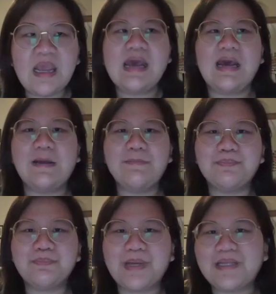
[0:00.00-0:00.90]

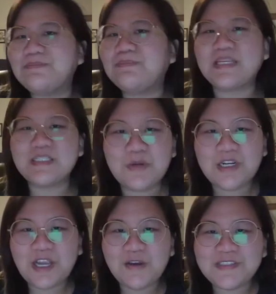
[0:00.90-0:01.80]
But because we're in
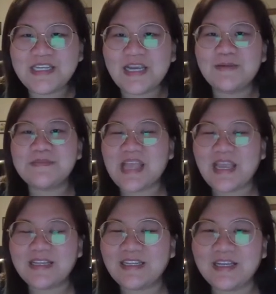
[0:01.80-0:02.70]
COVID times
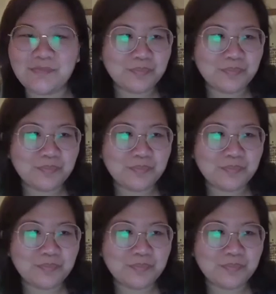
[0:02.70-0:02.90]
and